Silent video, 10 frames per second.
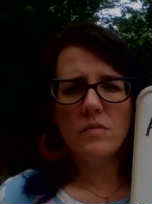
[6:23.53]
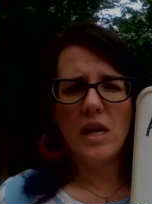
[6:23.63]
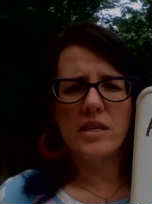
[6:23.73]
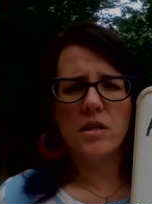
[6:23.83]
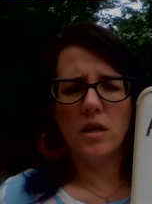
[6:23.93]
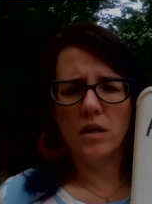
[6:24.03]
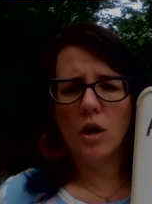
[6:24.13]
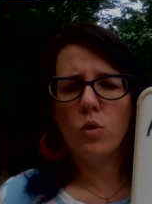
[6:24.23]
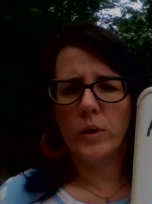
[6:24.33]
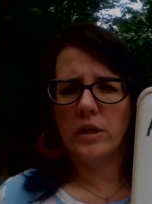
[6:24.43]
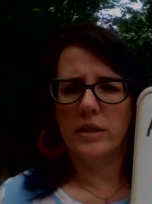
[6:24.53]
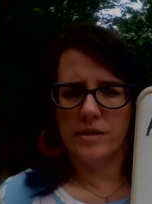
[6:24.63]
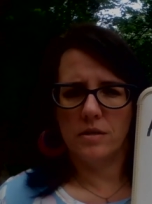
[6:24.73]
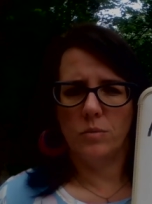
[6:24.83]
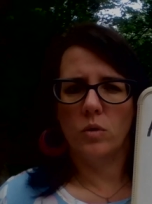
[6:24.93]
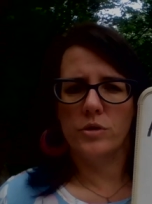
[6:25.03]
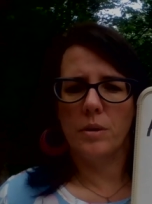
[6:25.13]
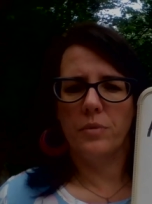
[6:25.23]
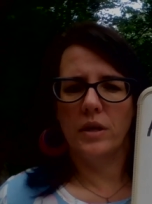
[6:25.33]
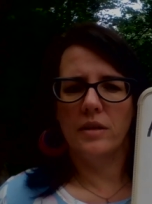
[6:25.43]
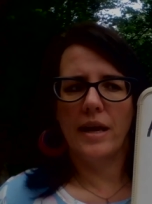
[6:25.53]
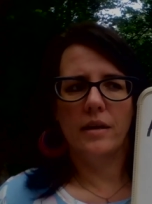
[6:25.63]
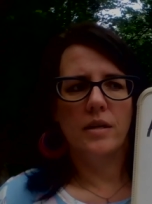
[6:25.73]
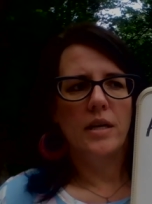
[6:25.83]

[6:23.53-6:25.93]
as a colloquialism or something that